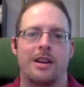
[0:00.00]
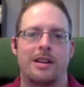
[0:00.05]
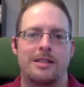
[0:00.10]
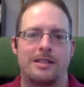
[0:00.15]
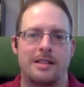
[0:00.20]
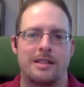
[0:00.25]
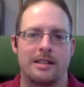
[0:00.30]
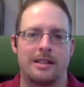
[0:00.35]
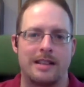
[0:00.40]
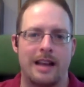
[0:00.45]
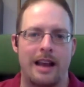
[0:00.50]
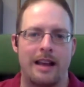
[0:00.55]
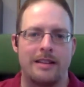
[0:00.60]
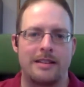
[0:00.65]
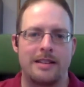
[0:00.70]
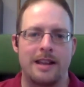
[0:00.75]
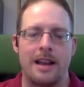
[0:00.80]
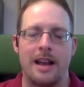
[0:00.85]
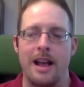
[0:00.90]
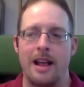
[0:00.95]
a
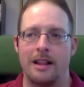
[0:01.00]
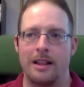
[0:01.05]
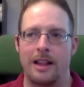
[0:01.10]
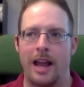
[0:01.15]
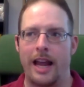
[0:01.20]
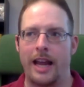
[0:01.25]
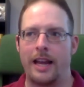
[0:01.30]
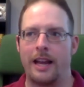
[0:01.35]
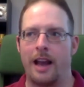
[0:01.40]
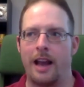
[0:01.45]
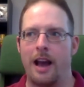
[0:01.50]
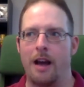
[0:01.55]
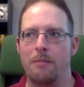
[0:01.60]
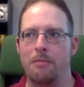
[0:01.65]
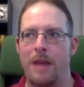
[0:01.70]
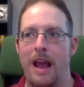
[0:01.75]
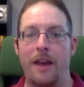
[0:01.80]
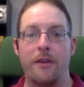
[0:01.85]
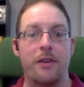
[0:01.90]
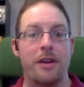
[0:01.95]
success. Like
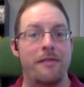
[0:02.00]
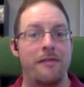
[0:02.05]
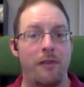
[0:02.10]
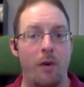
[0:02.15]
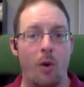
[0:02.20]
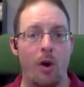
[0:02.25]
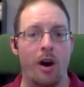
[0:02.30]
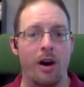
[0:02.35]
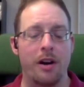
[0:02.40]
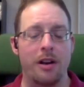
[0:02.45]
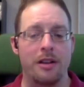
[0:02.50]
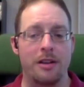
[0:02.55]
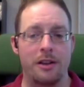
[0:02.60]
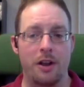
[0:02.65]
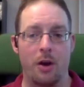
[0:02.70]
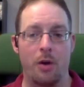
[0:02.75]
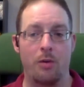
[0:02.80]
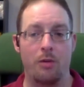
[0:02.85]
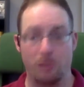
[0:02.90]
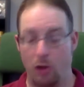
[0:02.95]
Henry Ford, a
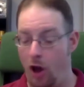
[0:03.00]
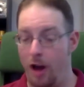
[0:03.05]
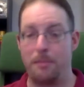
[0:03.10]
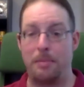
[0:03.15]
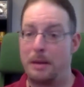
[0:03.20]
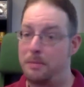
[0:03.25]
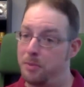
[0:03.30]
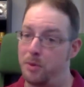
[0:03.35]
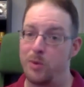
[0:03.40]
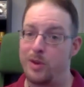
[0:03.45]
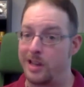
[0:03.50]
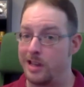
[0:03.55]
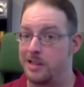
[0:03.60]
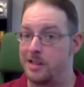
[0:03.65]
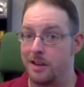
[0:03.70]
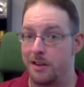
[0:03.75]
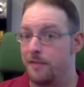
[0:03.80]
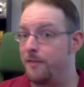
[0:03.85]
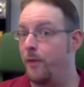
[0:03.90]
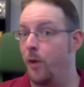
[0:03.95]
lot of people would
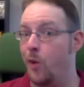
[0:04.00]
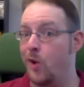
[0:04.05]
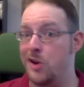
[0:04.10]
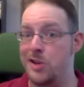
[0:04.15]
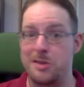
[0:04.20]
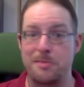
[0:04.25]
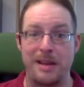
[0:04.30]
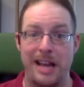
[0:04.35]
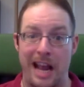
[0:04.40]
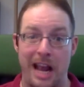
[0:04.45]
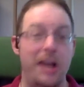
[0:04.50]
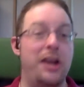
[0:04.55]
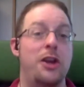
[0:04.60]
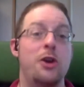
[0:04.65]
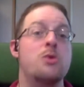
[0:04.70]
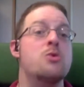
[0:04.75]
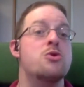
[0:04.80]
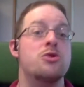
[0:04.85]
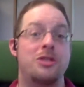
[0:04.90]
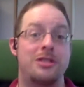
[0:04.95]
consider Ford to be a
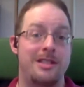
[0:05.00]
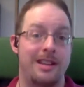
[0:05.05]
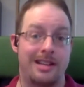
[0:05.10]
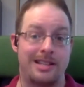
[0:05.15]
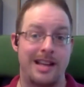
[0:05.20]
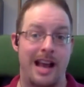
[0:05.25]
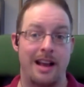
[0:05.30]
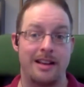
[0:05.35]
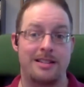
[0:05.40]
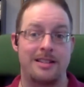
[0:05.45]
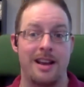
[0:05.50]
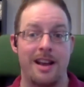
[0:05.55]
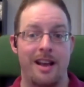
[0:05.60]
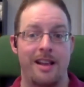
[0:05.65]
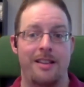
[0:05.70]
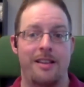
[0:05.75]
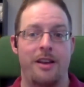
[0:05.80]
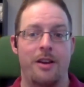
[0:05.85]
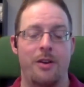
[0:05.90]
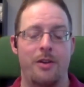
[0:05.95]
huge success.
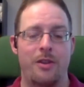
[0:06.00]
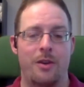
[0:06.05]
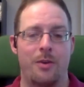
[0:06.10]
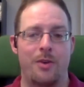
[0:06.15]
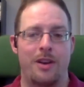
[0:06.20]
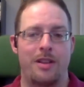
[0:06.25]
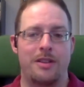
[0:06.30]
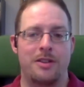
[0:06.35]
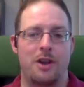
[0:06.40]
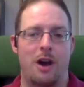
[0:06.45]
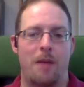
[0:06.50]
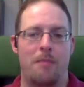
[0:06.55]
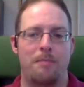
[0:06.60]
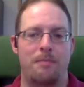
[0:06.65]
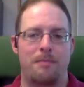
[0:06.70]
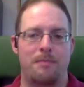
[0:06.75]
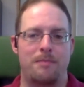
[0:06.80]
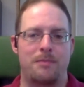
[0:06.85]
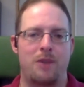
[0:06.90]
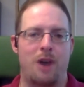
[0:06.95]
They're one of the
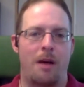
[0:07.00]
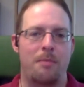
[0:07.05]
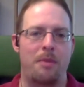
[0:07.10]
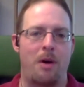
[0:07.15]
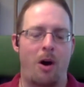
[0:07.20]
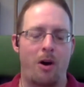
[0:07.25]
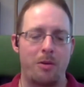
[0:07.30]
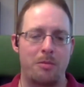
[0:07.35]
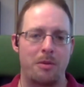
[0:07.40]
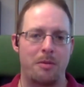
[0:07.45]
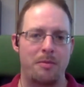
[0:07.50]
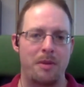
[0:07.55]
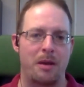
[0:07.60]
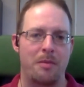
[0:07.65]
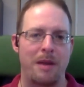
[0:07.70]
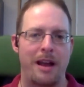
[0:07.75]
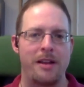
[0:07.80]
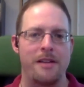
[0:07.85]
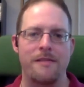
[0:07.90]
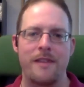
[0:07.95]
top
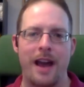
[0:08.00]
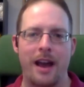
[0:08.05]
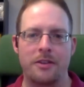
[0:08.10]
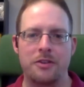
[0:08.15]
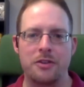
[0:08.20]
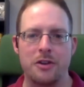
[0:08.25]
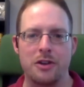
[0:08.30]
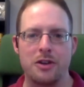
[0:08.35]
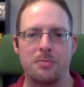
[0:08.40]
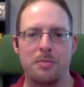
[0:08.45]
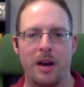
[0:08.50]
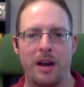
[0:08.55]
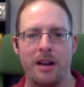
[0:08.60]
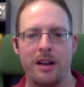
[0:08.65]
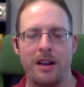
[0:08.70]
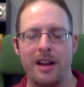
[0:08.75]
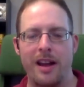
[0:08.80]
automobile manufacturers, but